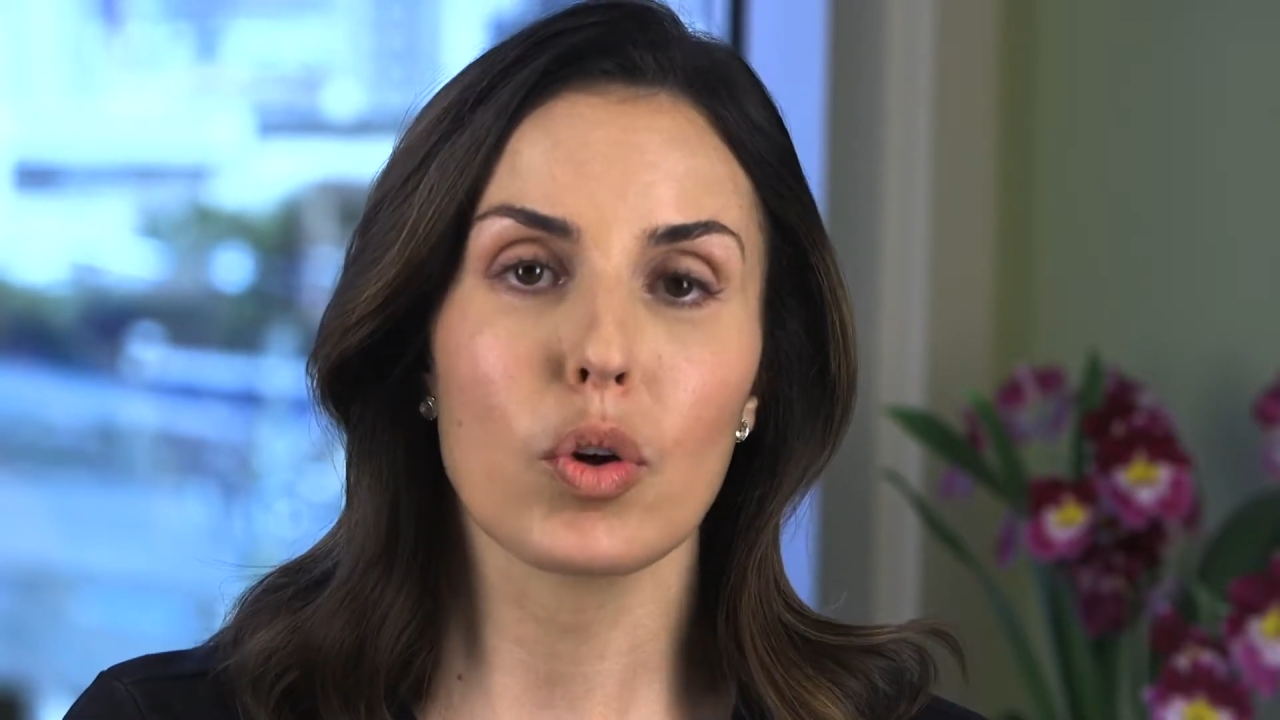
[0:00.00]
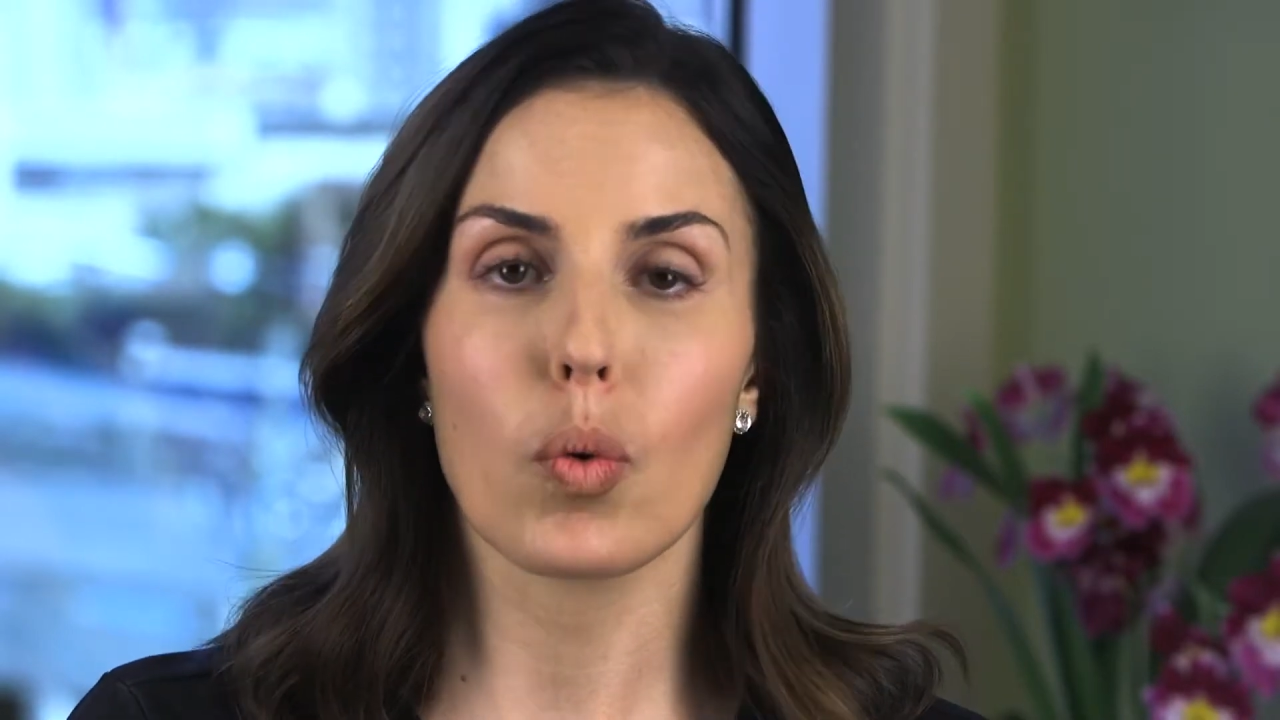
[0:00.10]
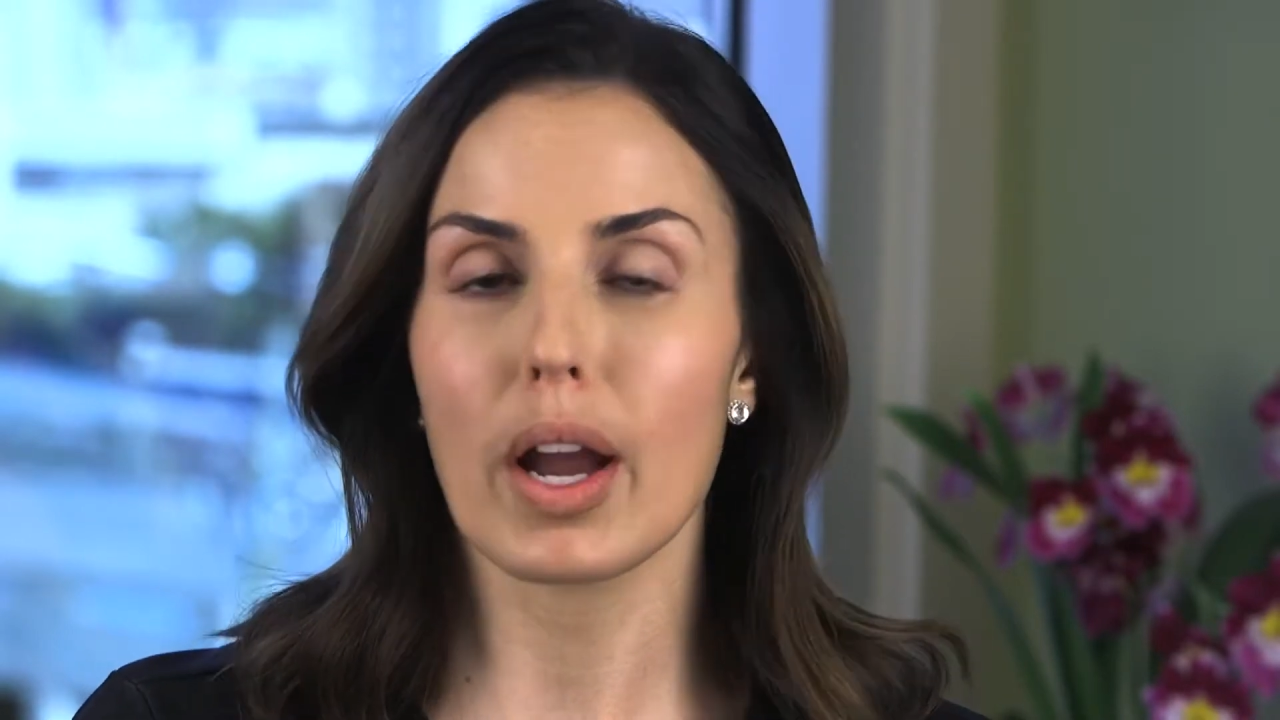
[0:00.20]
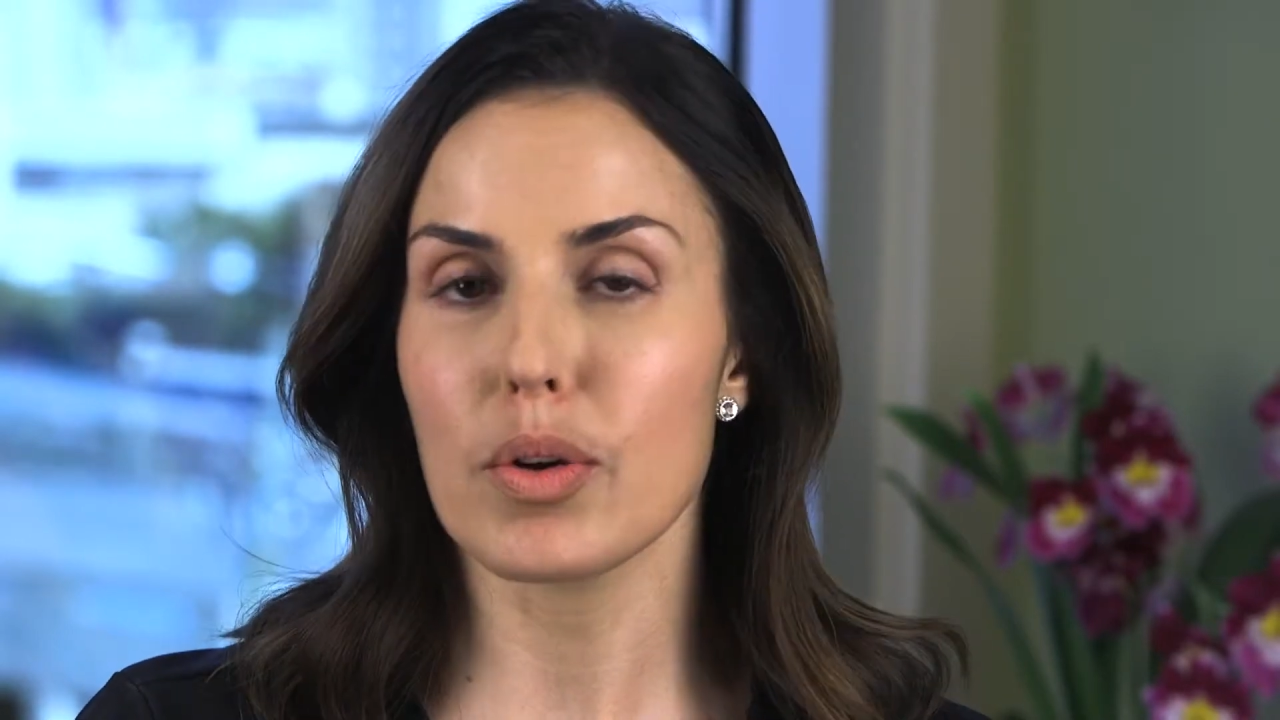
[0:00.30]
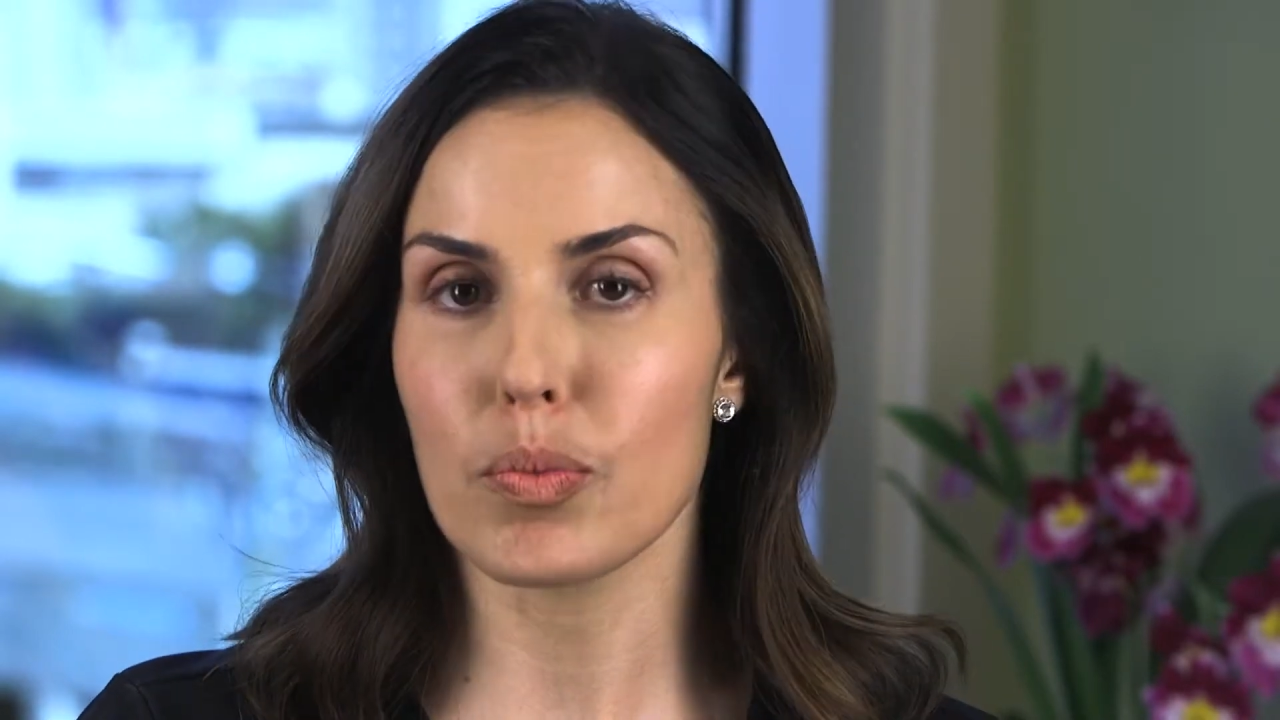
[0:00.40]

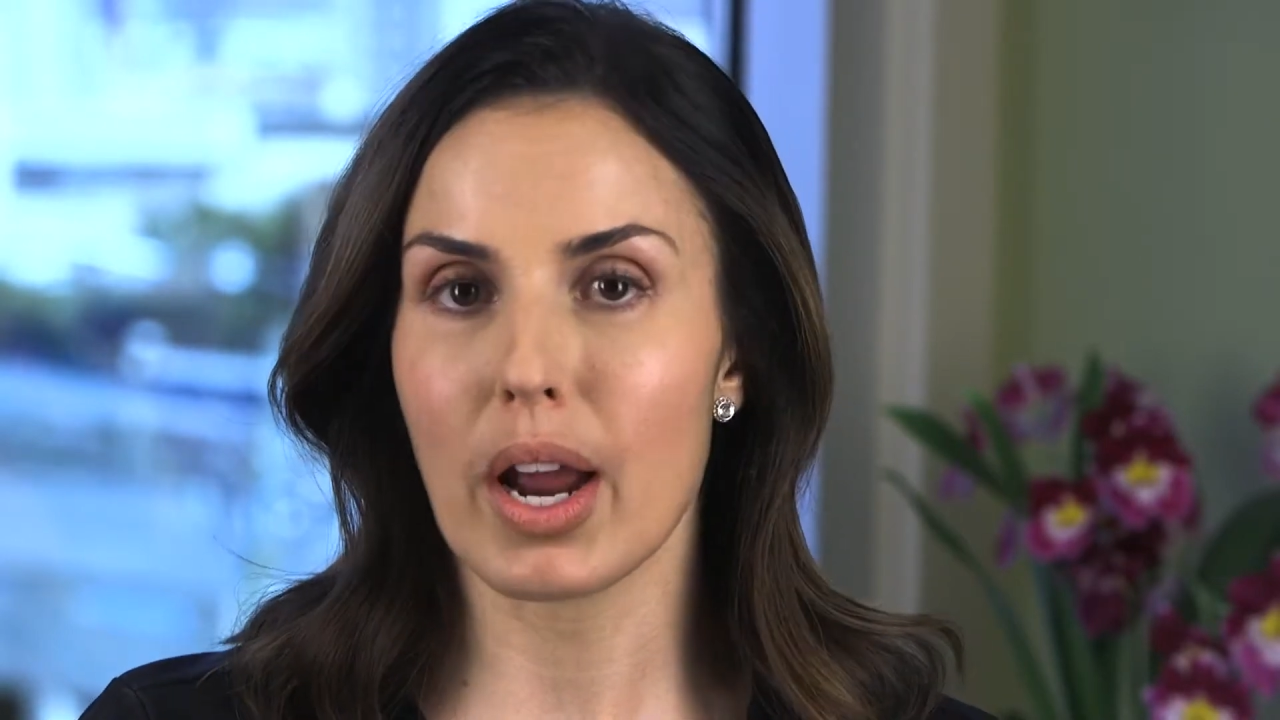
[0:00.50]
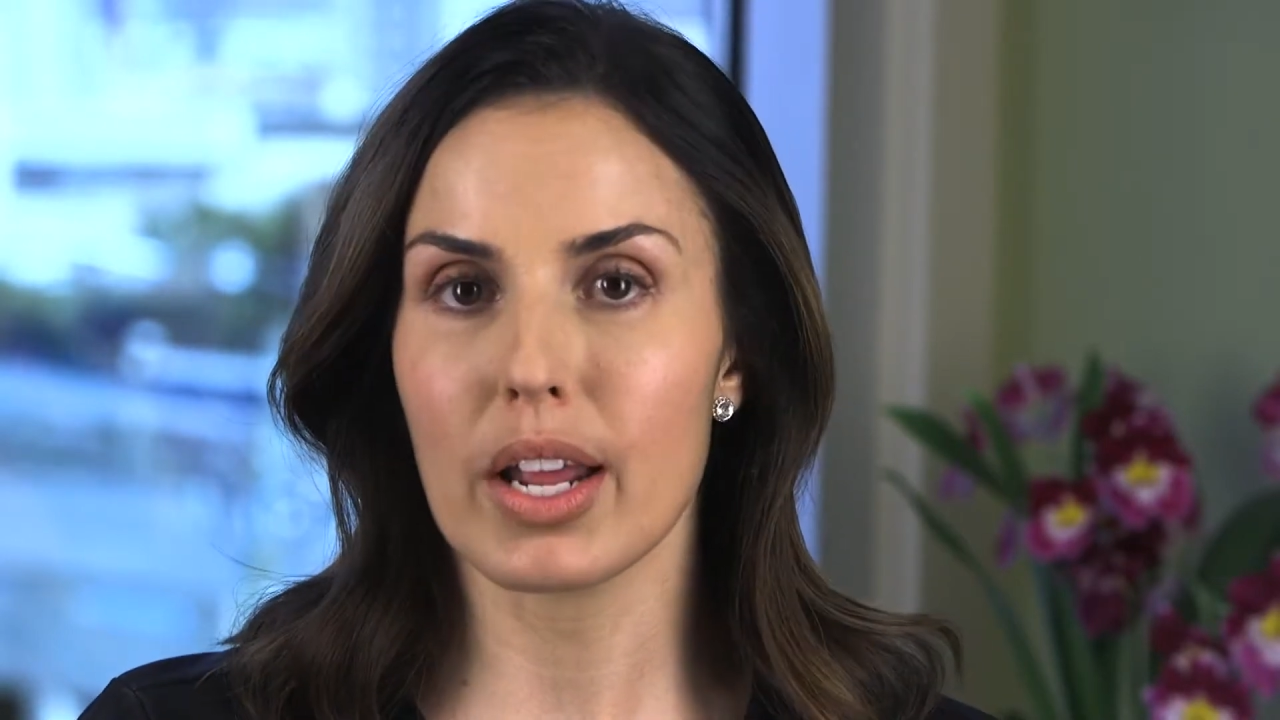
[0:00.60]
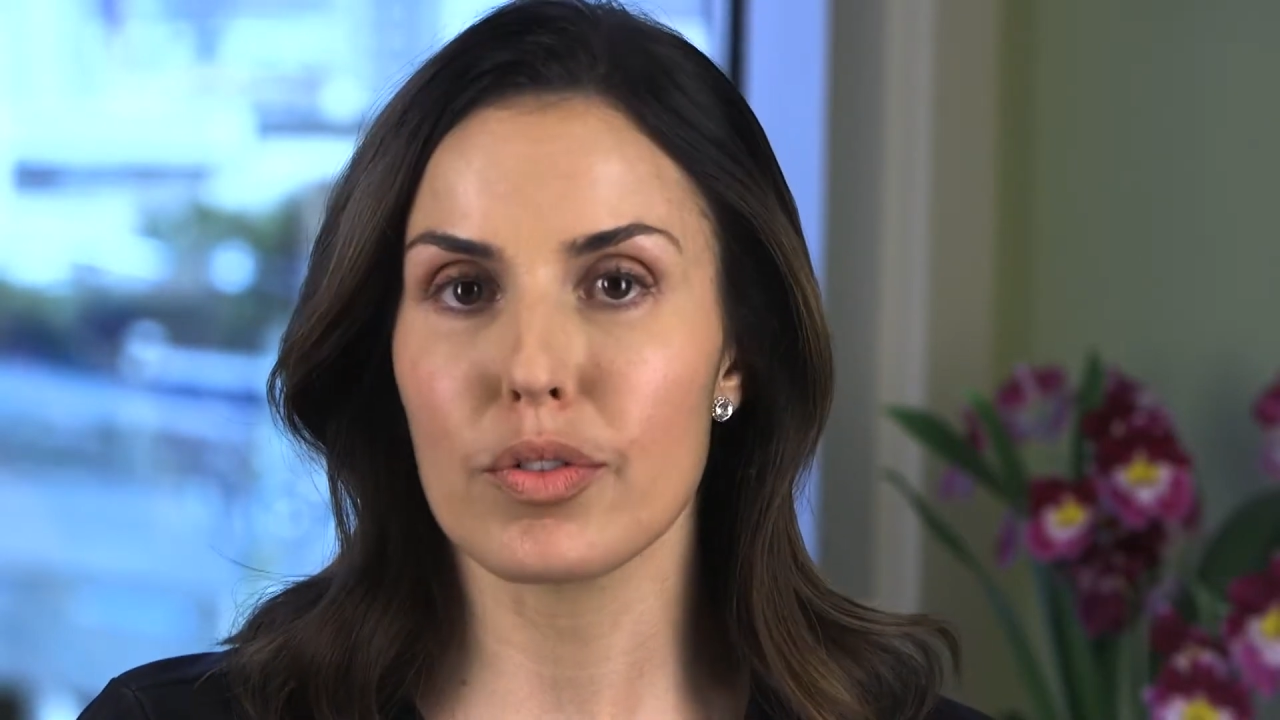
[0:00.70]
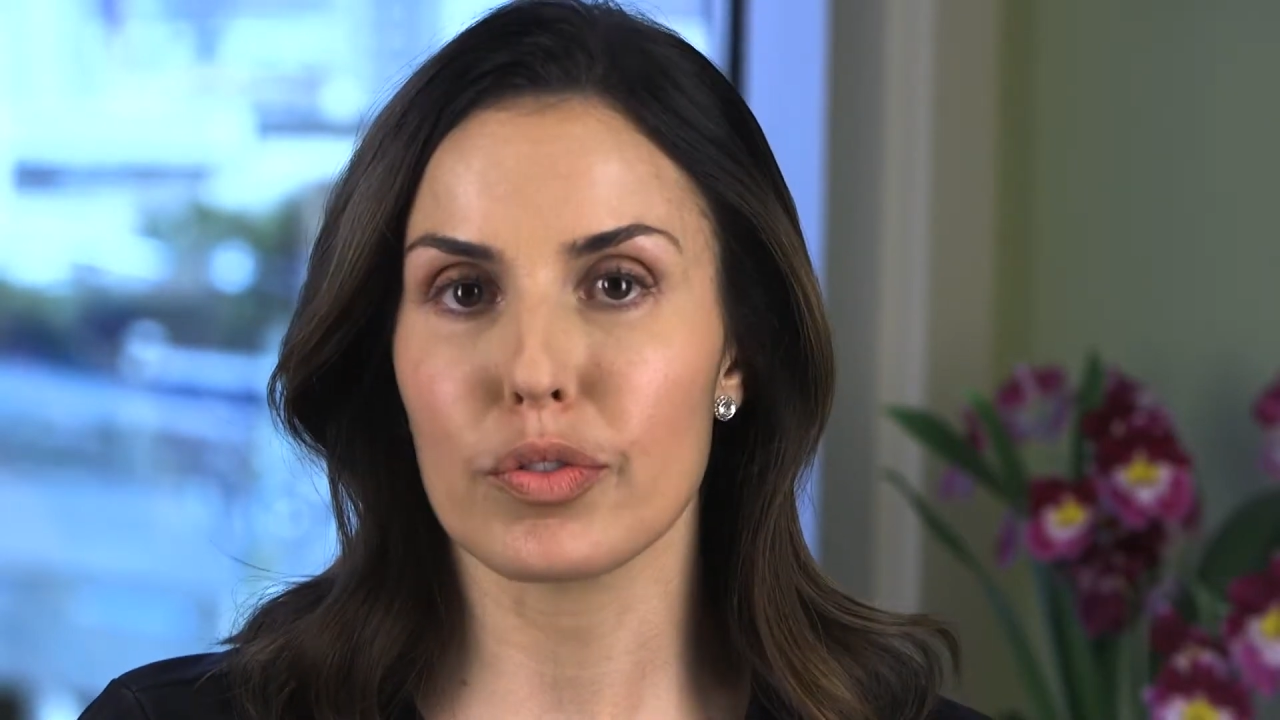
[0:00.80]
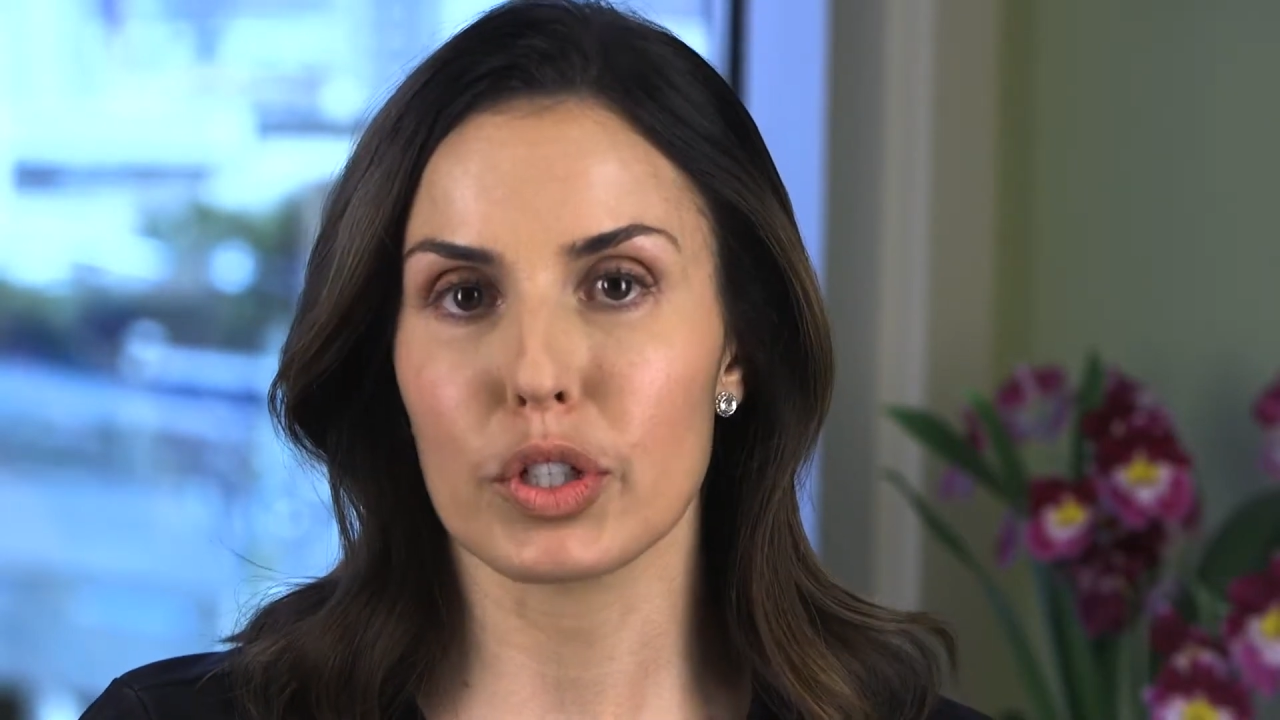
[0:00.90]
quite
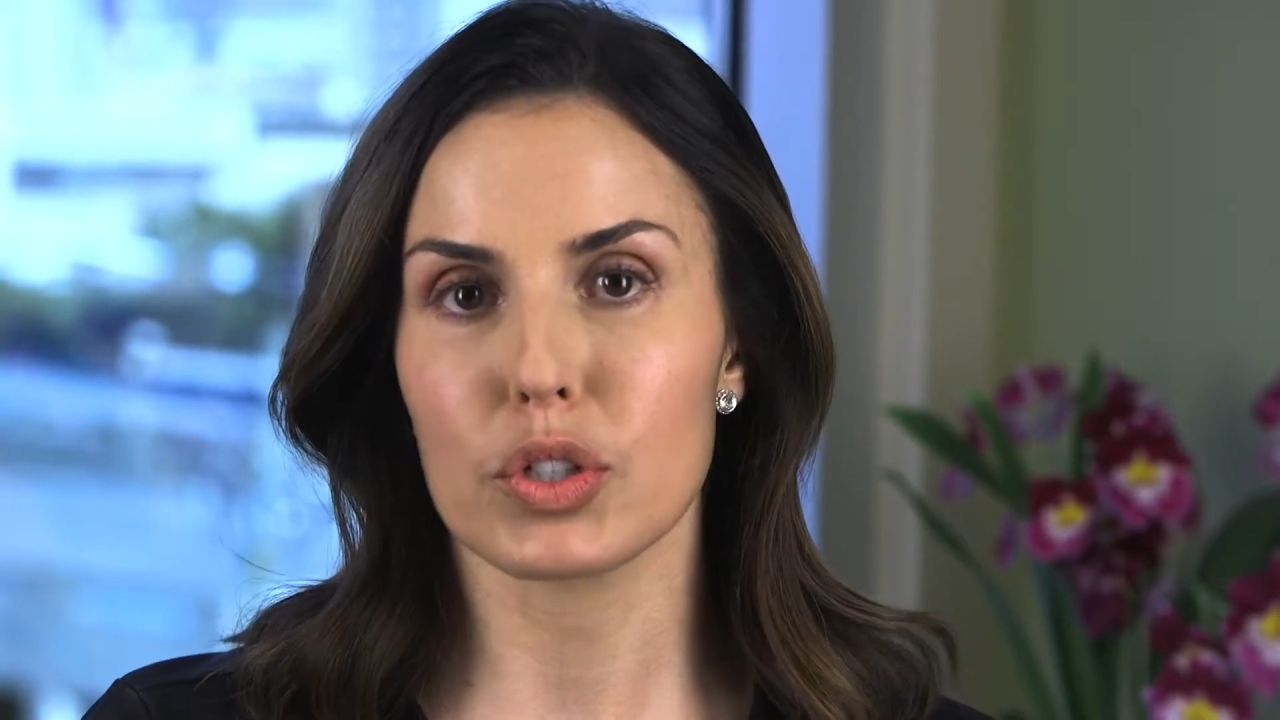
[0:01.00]
ready for a